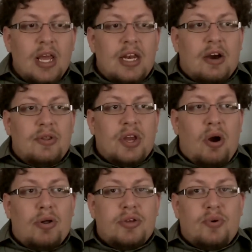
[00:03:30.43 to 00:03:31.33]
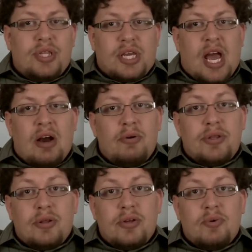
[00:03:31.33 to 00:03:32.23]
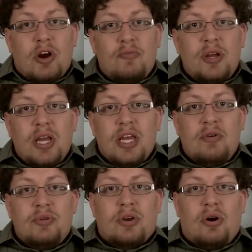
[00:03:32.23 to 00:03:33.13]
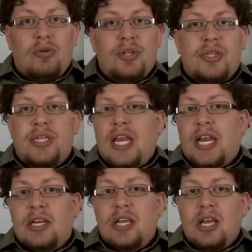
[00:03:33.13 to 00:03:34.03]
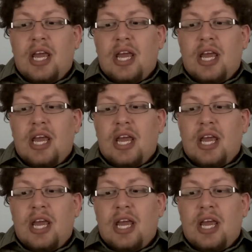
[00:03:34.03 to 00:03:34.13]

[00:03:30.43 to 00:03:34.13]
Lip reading: Now, there also was a council in Rome. It was called the Senate.